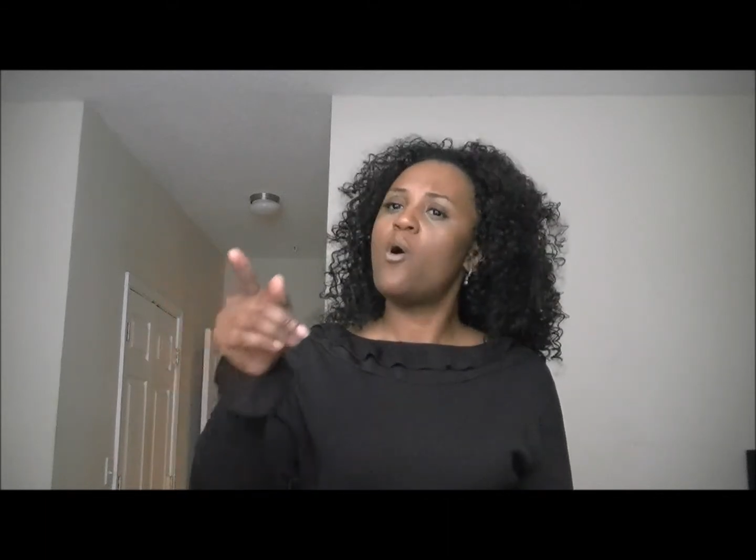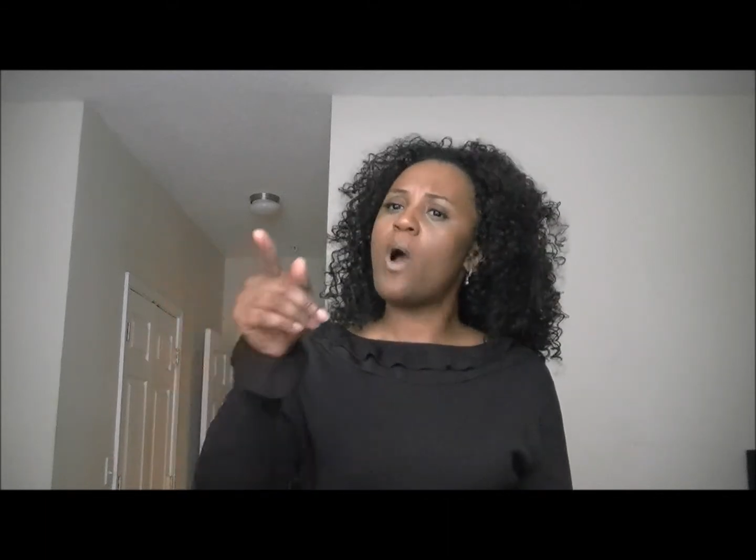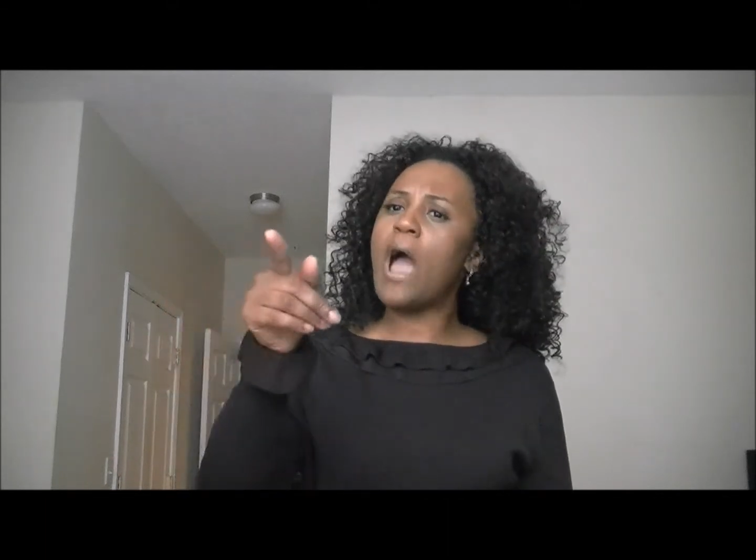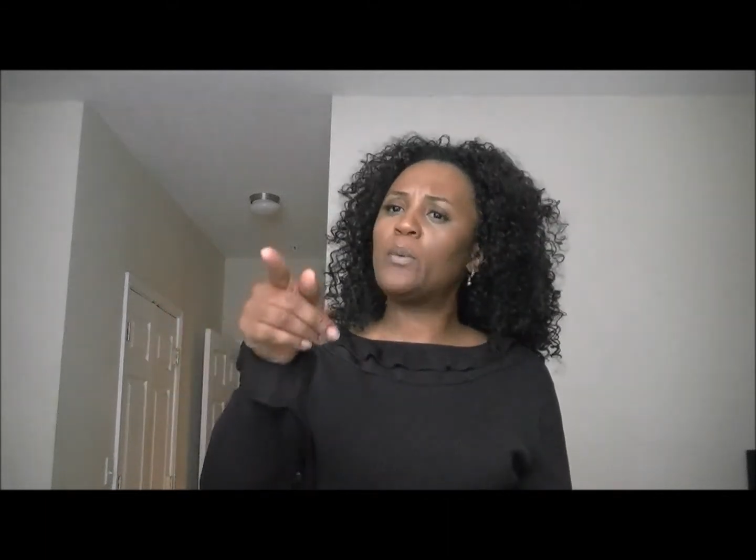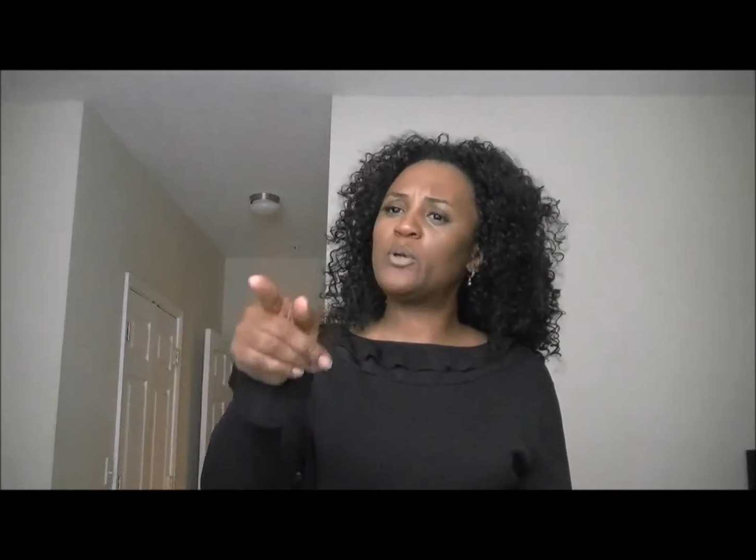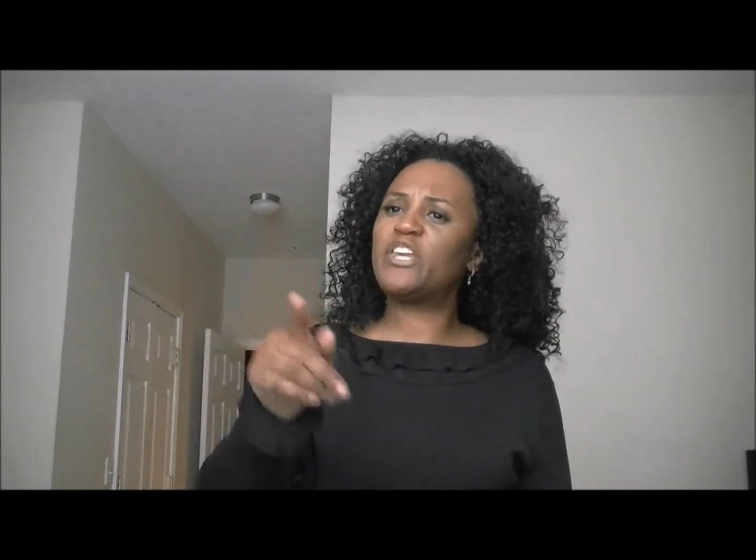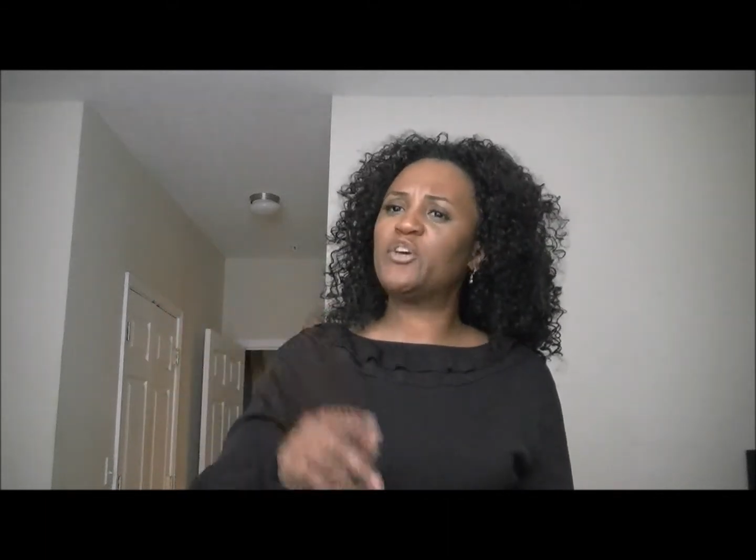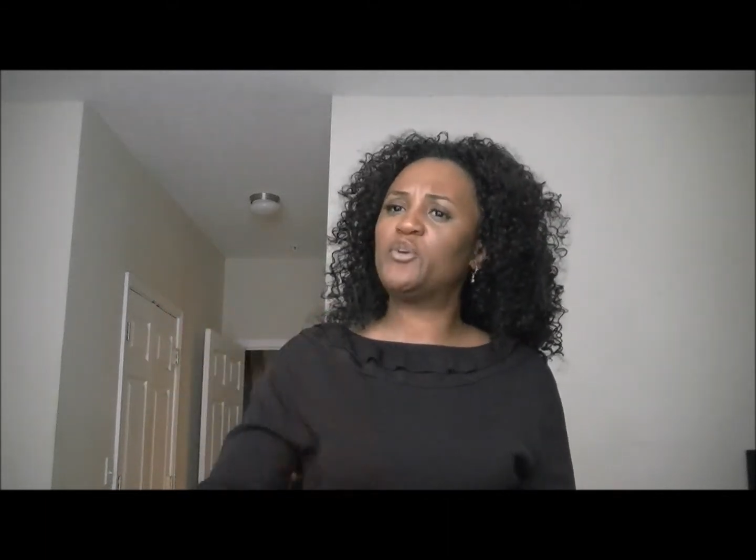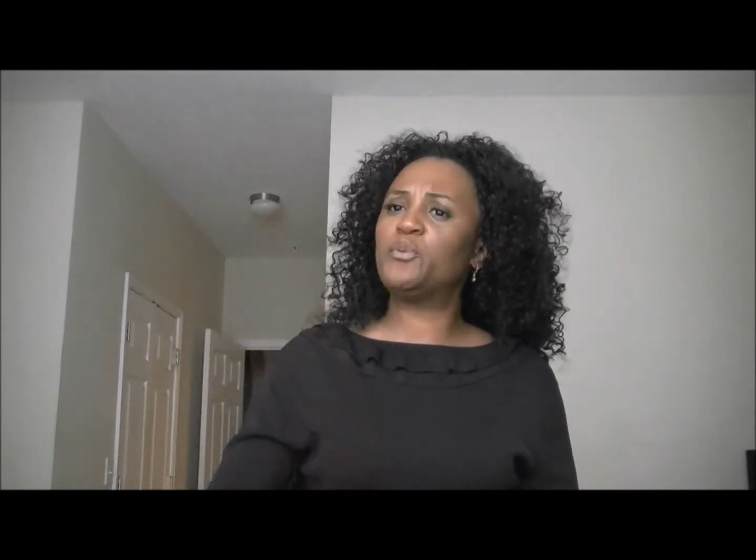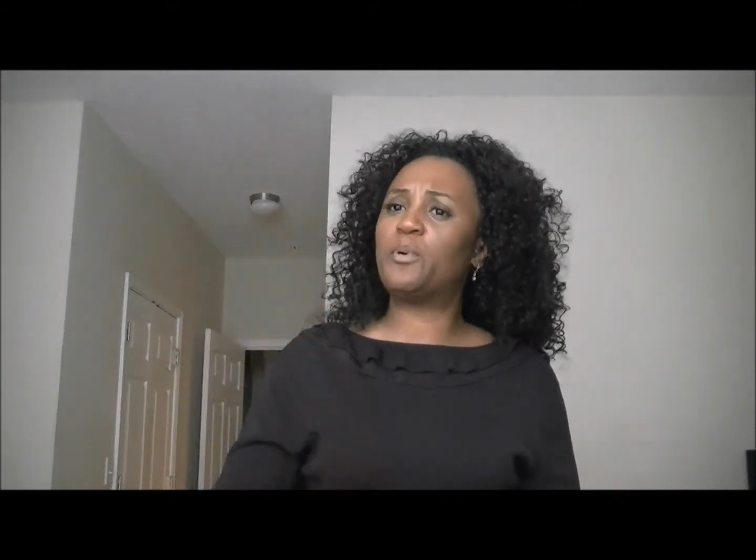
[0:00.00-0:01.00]
or I will
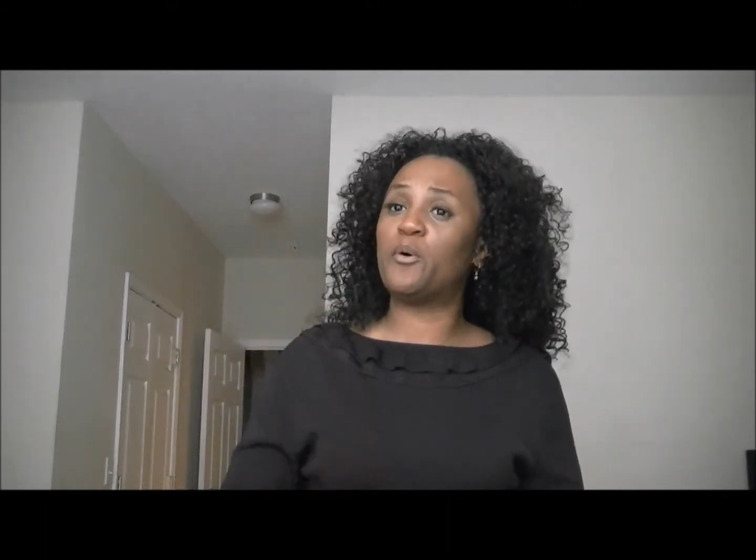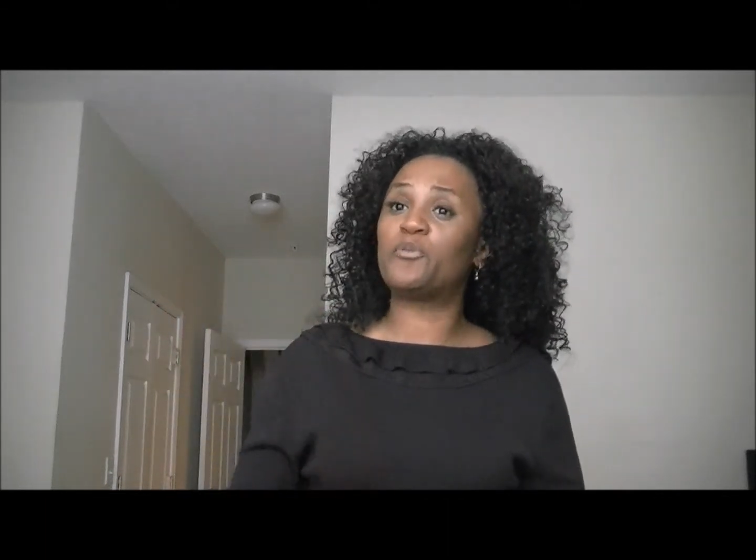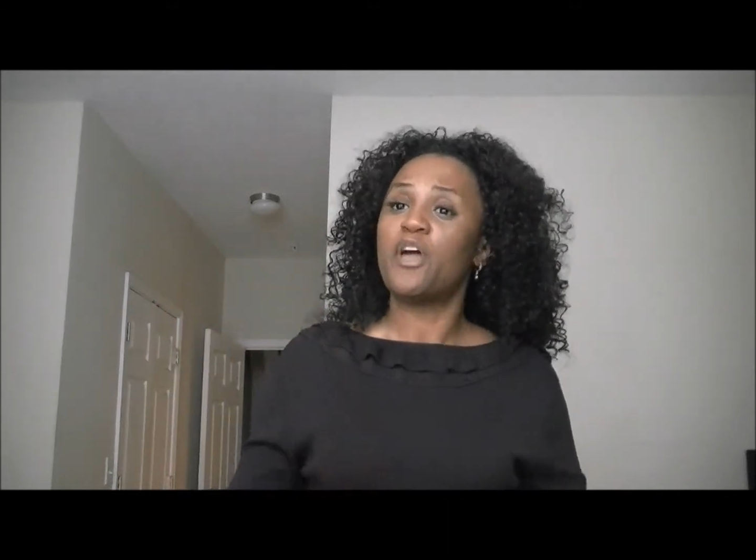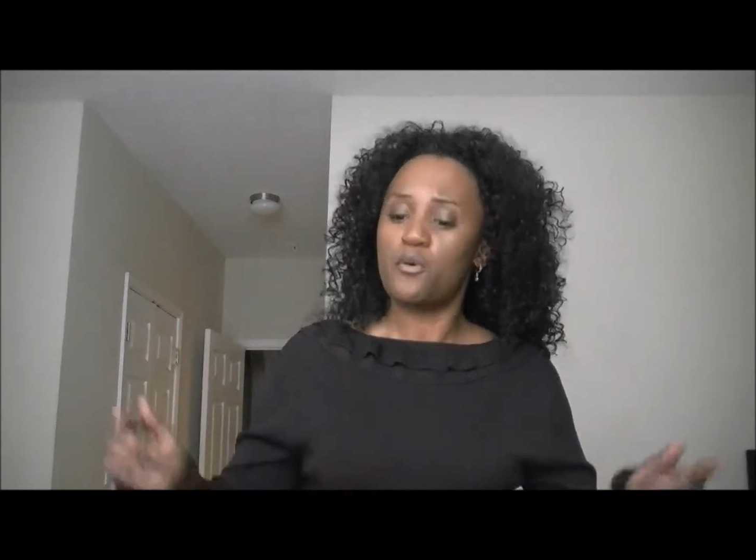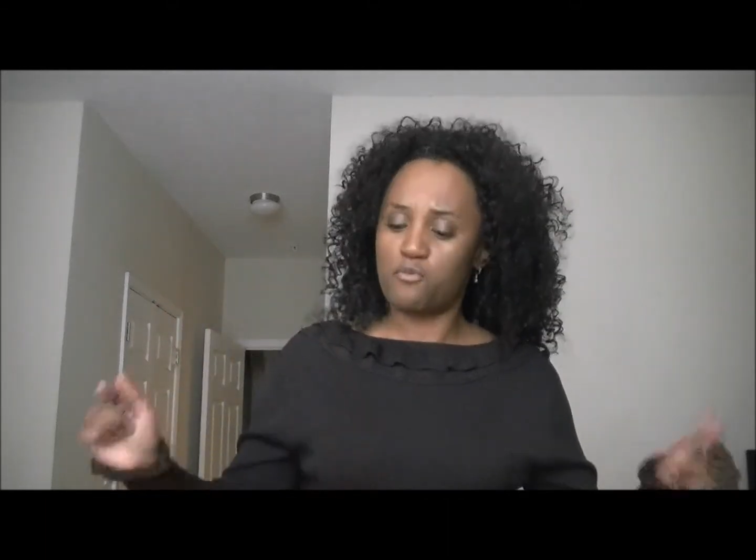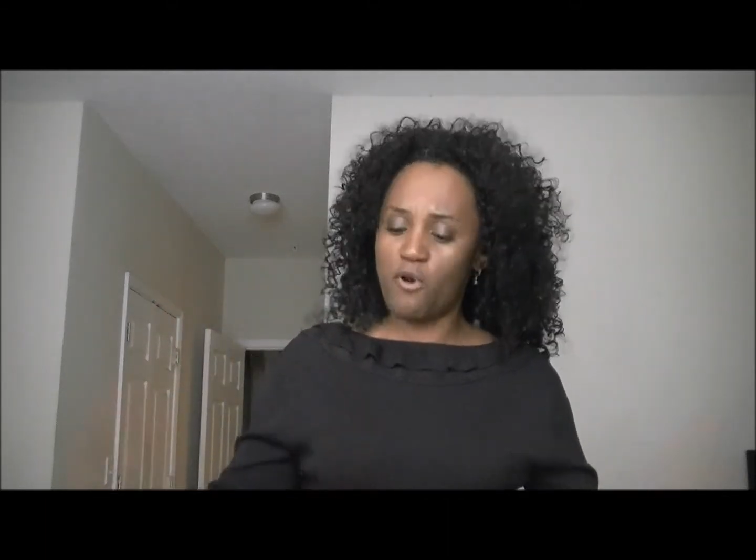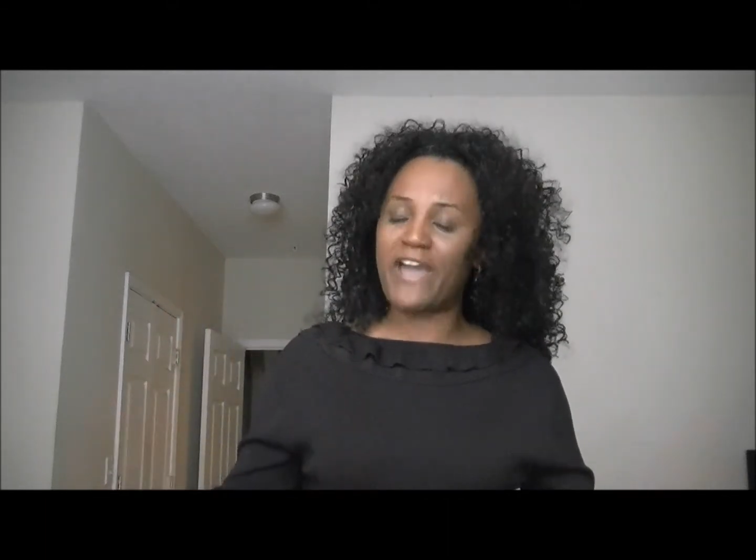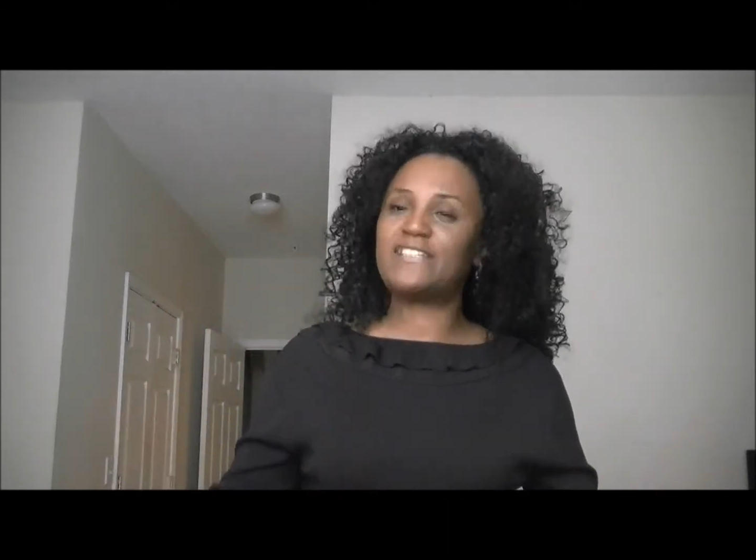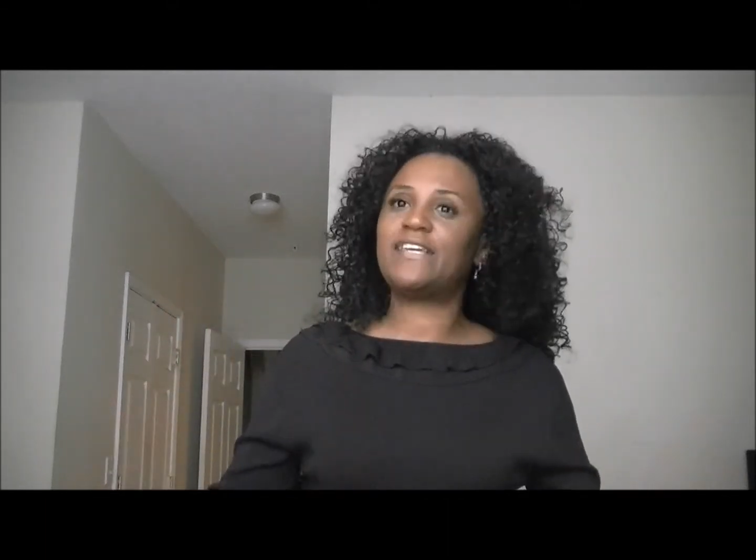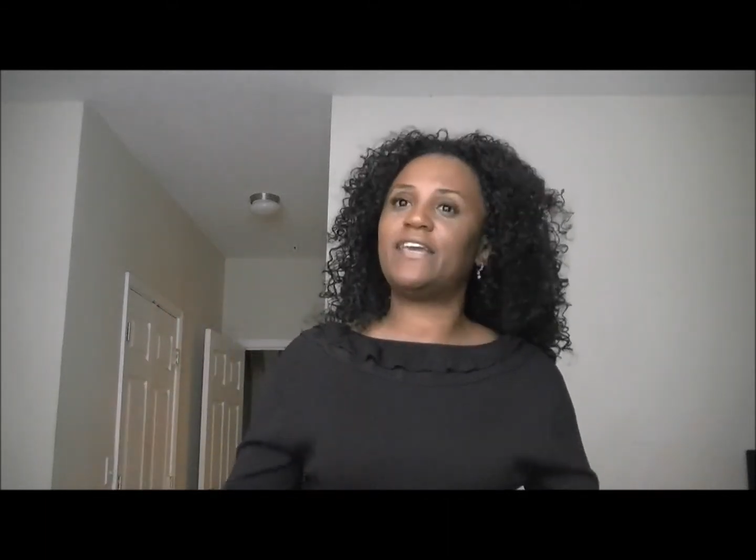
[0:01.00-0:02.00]
kill you both
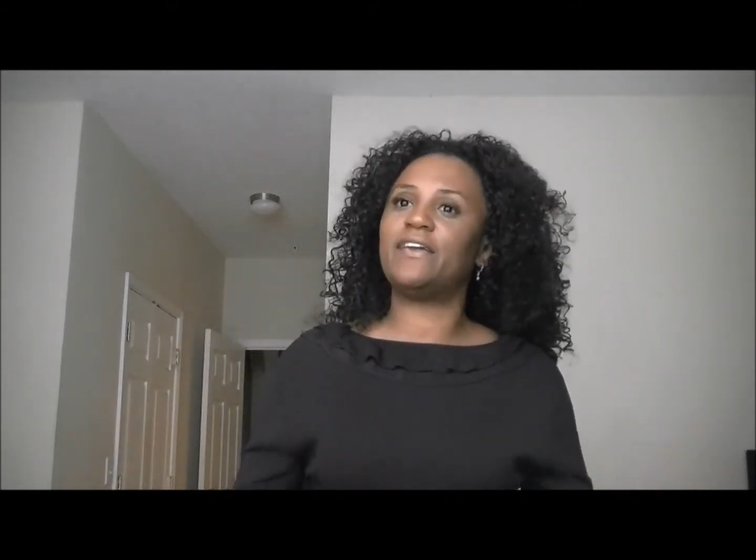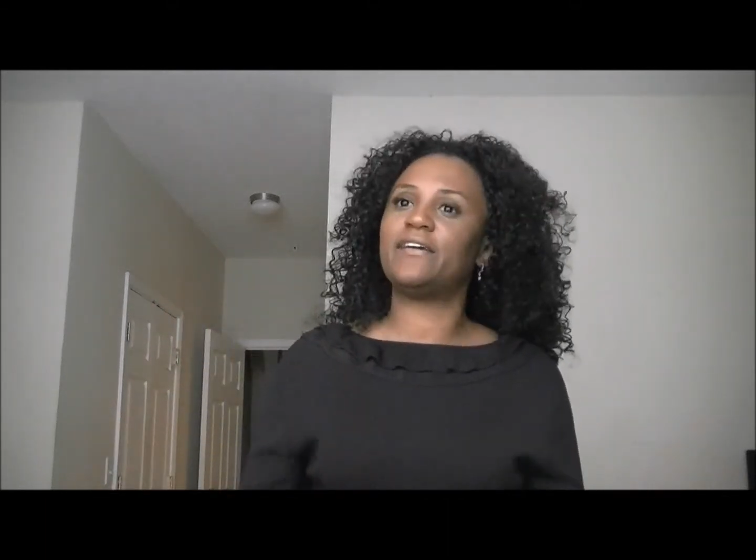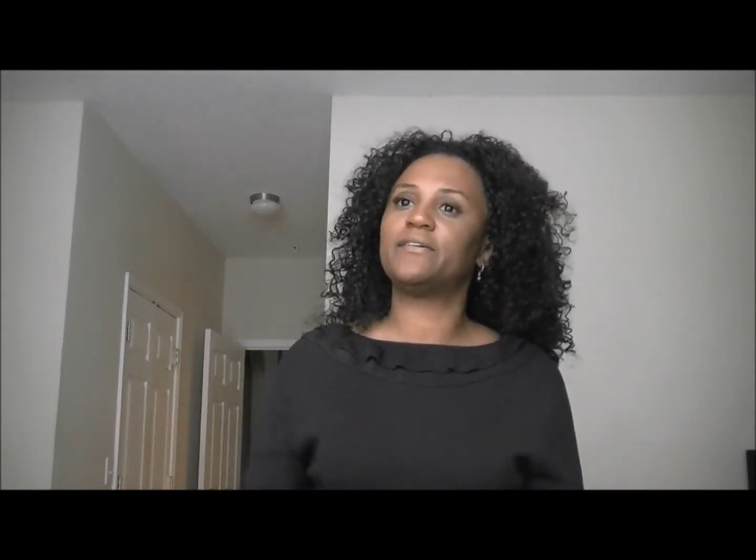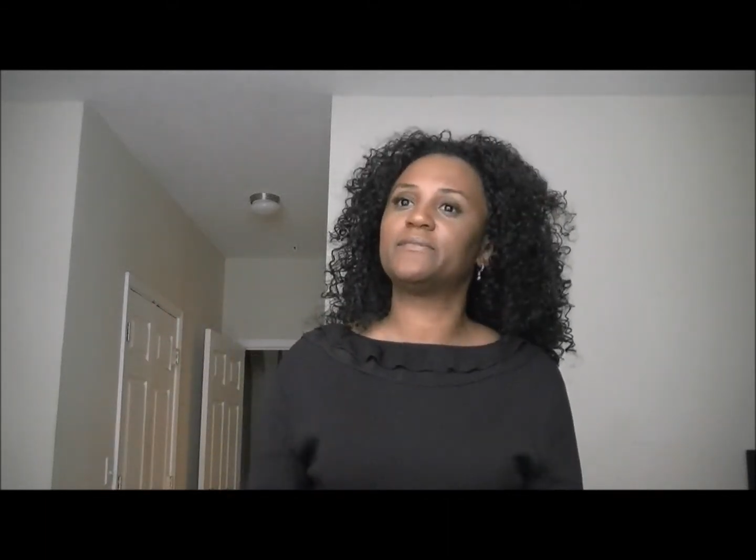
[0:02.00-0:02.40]
right here.